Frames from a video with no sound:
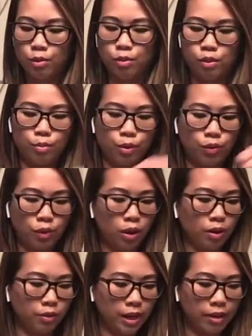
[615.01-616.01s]
it won't move
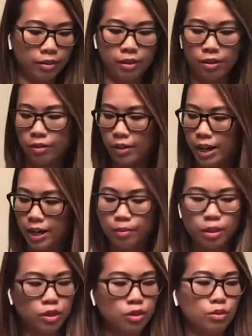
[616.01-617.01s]
all around. All right,
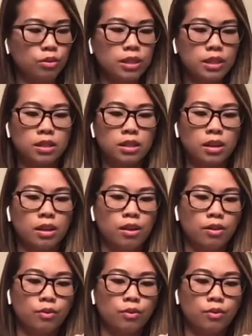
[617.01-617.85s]
I'm gonna do this